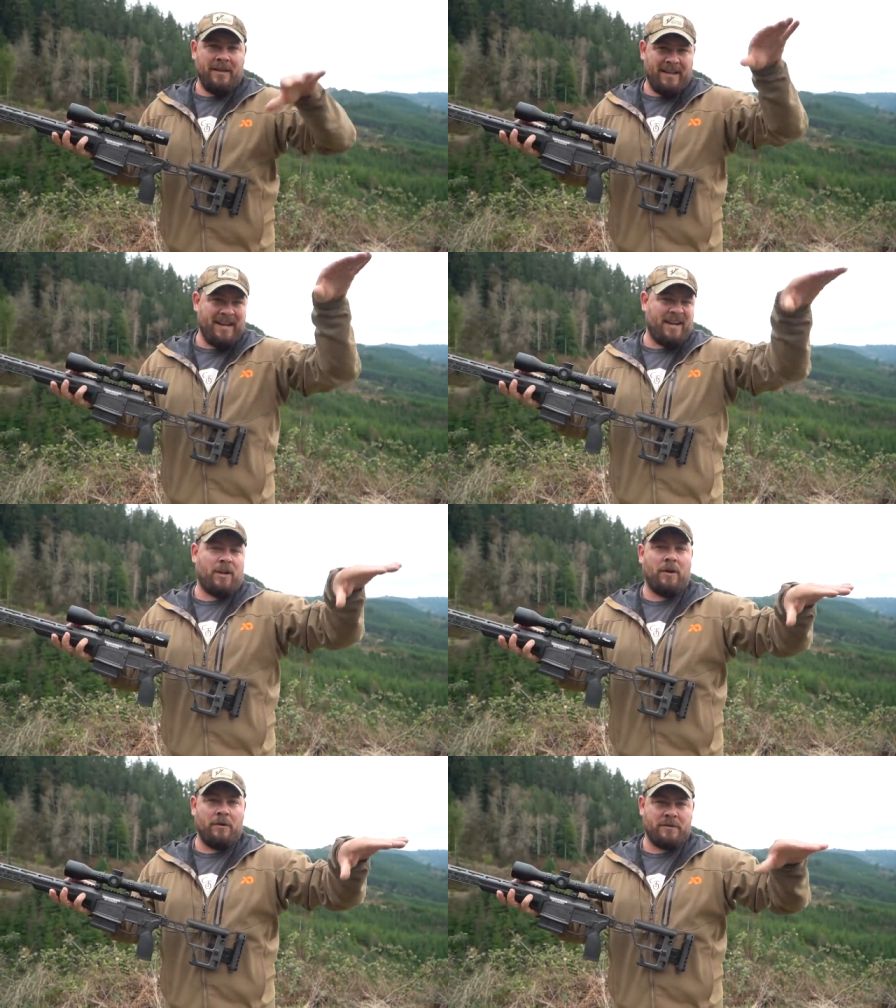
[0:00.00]
get it
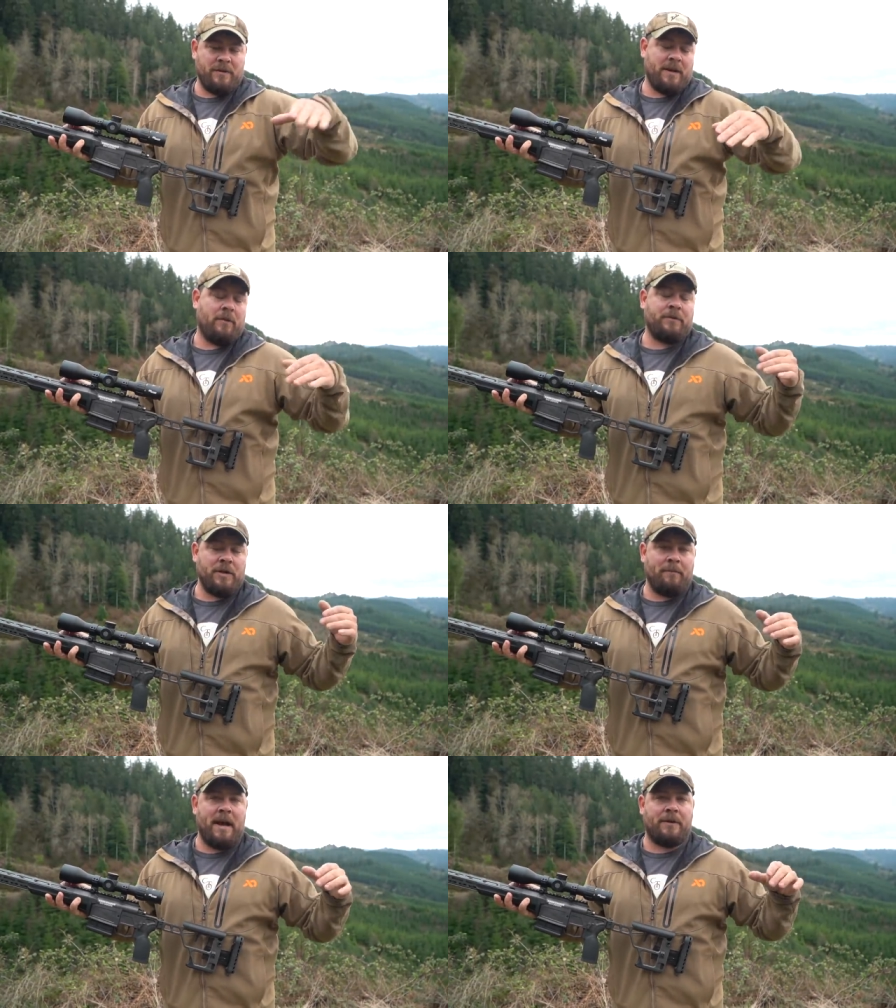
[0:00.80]
close and then I'll
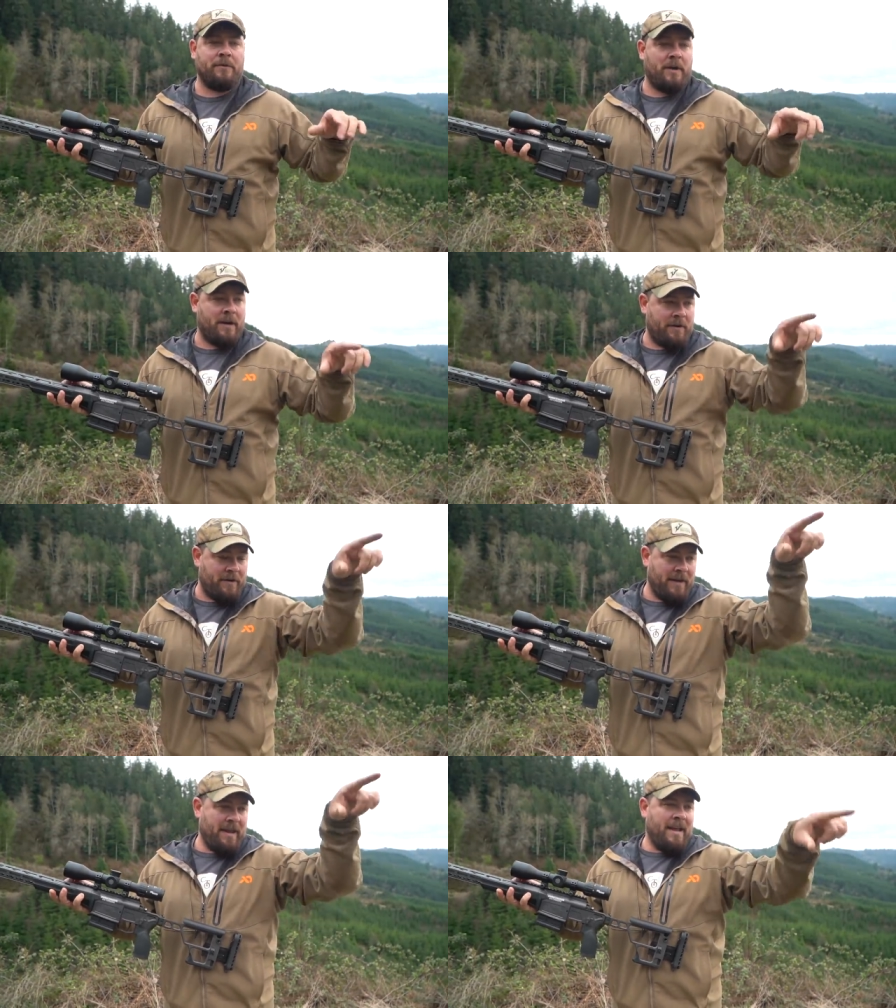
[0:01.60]
jump back to
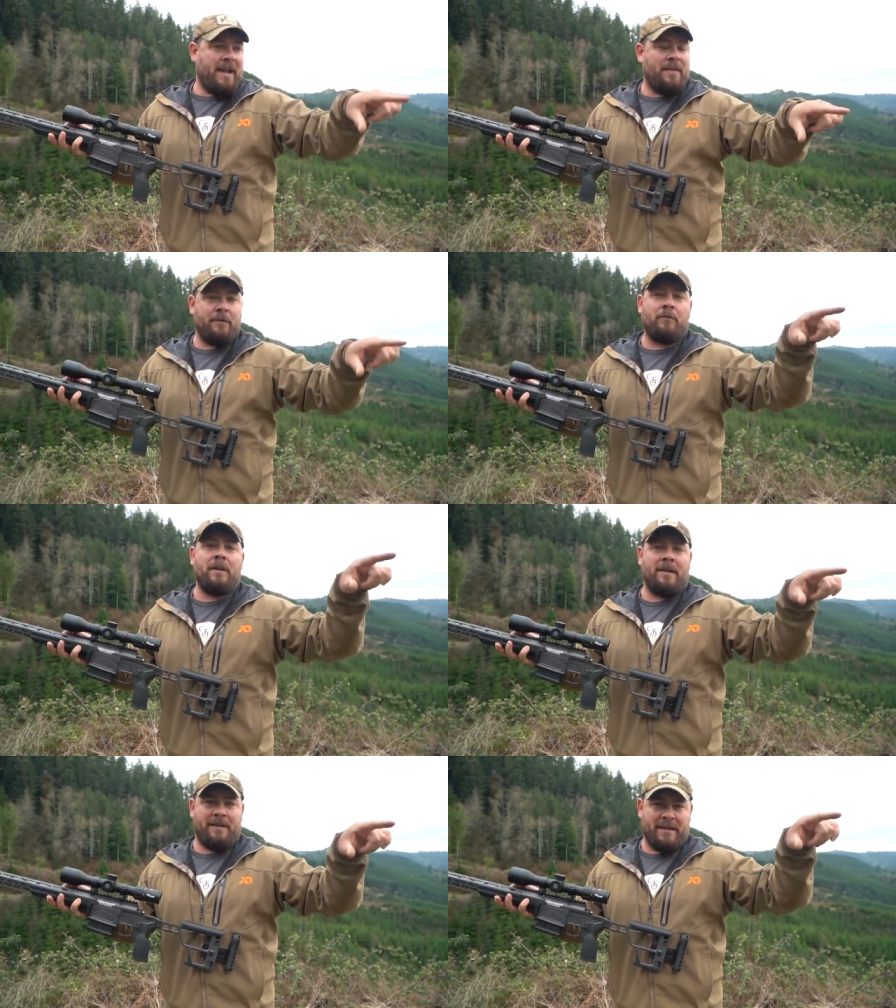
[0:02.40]
100 and then
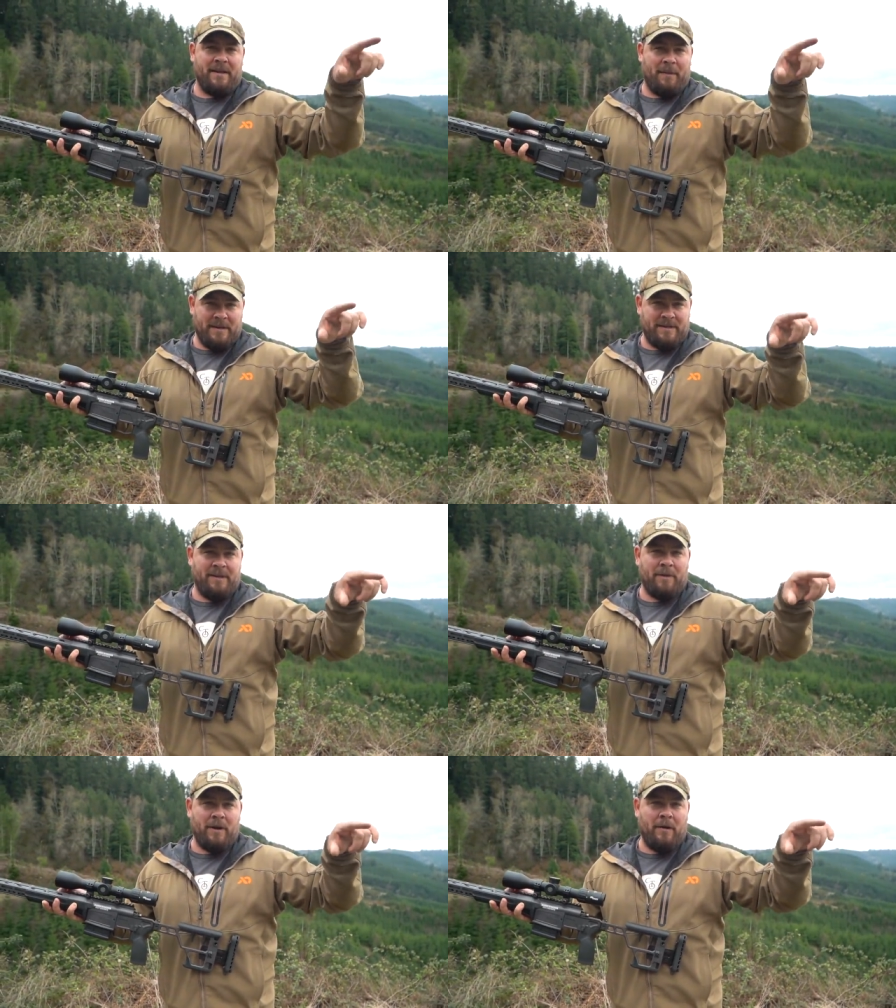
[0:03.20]
really to get my
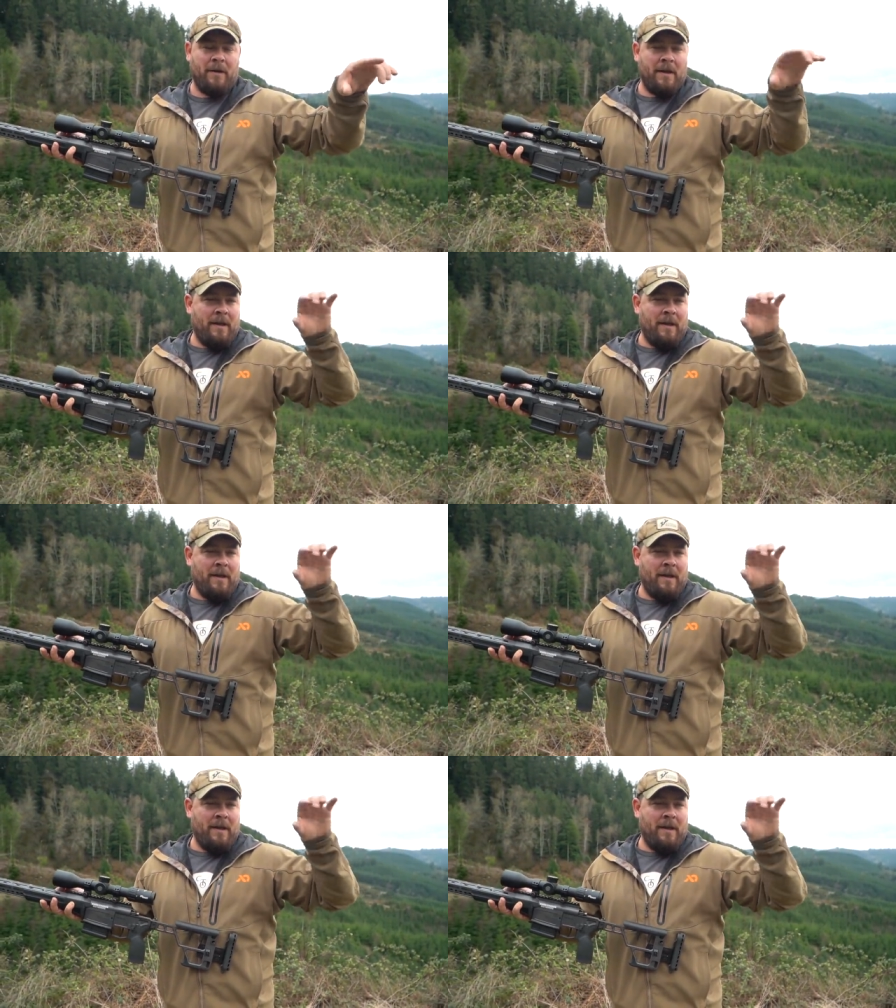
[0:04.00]
zero